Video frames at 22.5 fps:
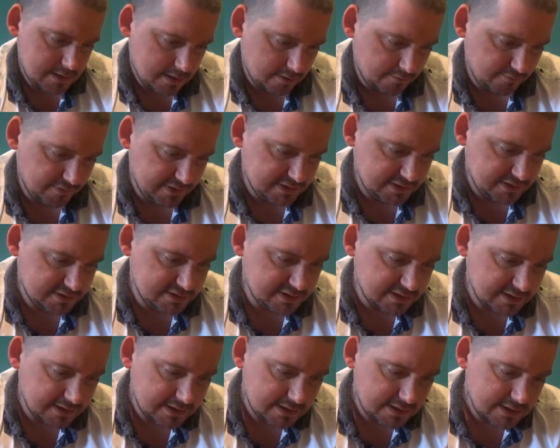I'll read it to
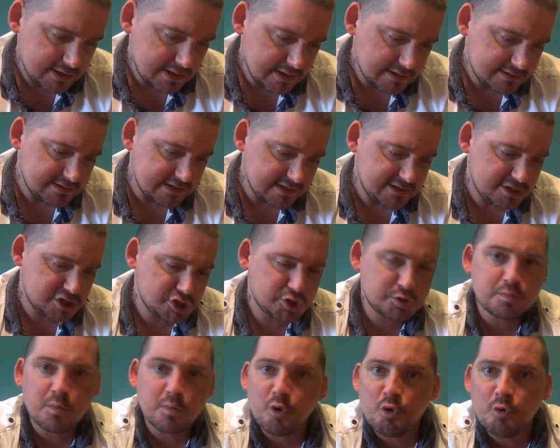you. It says
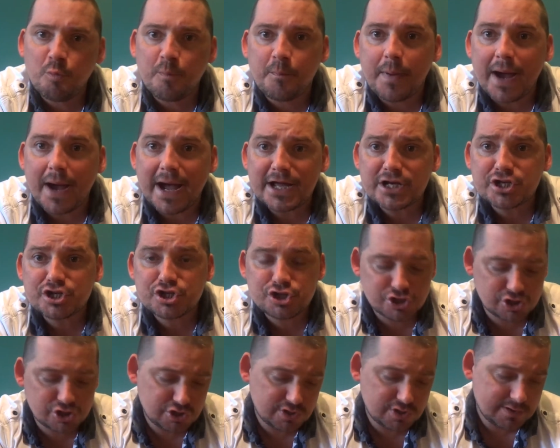small
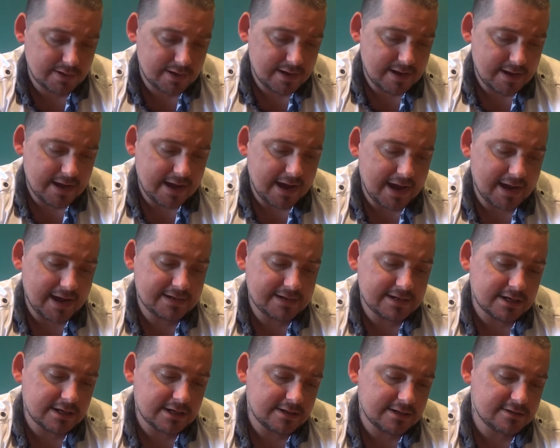batch, and
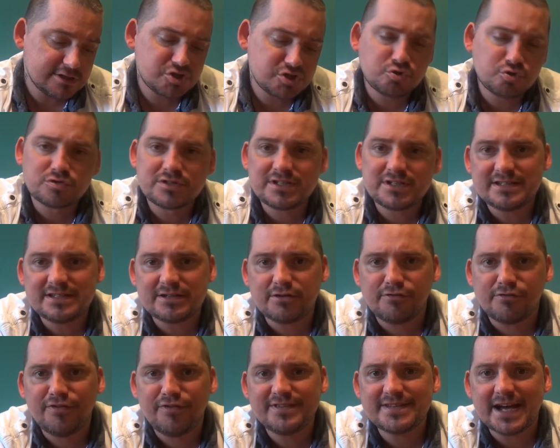the sauce
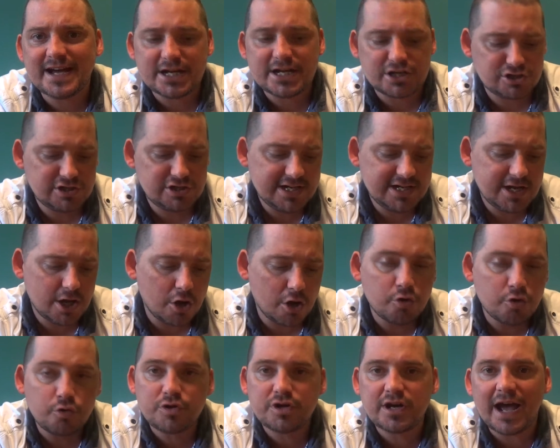itself is actually
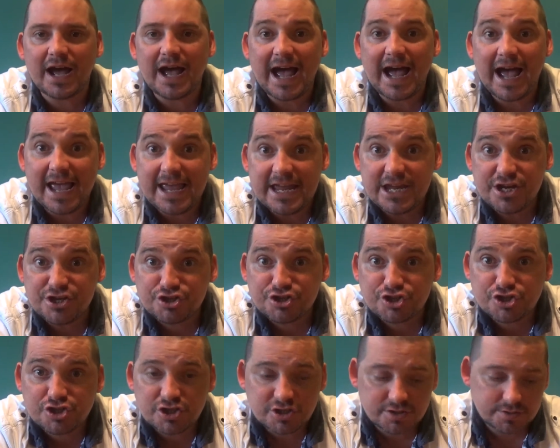oak
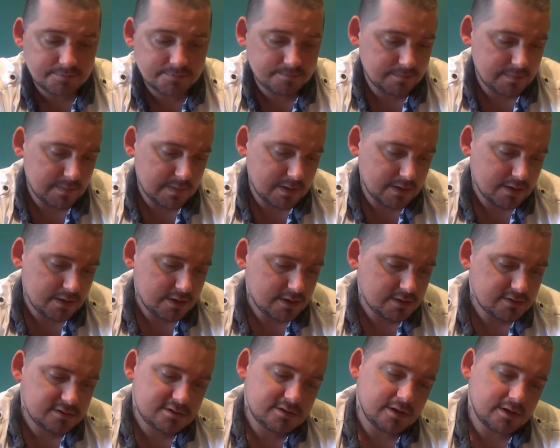aged.
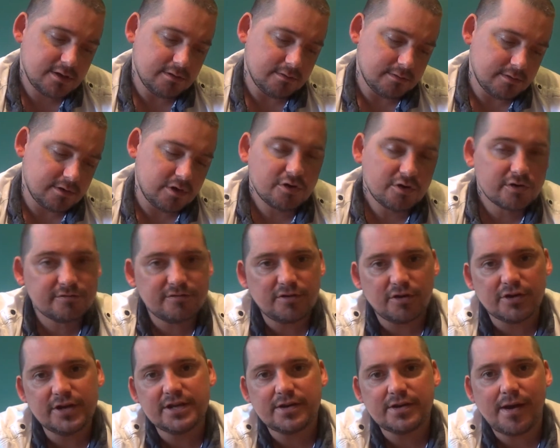So kind of
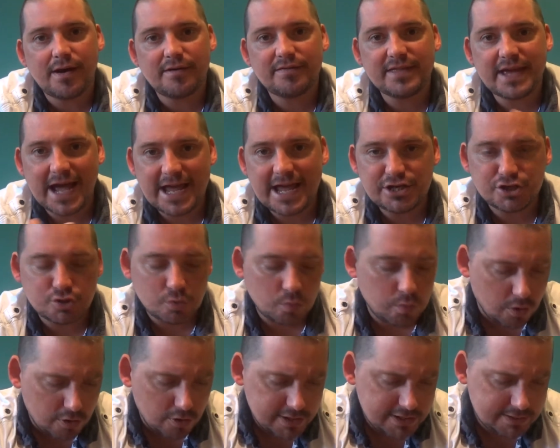like, you know how they age a
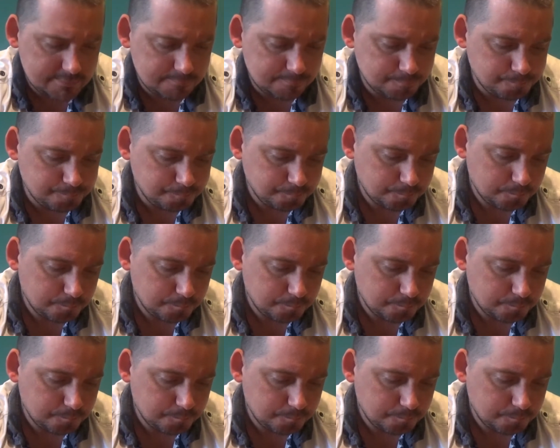wine